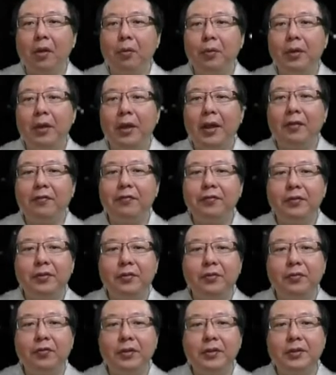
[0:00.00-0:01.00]
We have
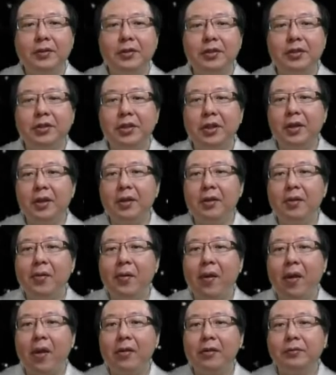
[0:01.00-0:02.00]
first the j
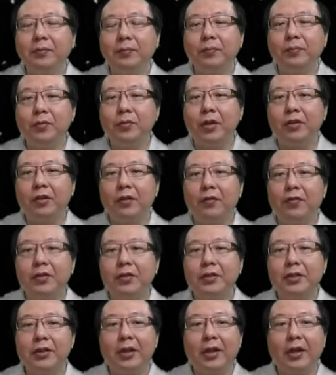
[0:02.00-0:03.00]
is the
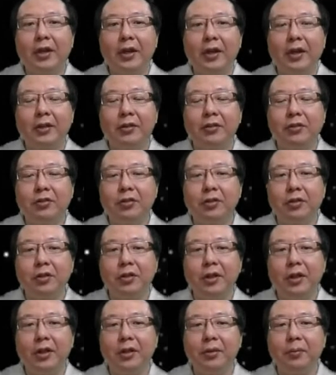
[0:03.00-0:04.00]
first
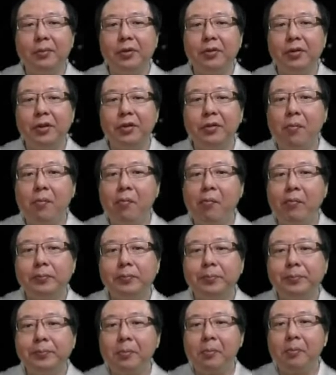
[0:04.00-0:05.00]
unsorted element, right?
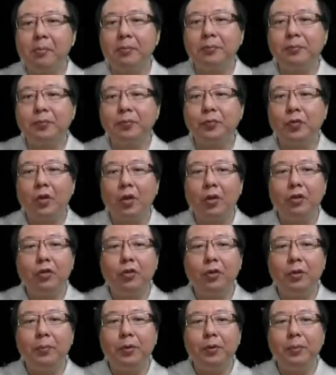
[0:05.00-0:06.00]
So
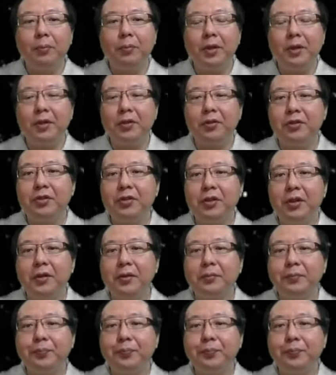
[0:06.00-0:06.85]
we put mean is j.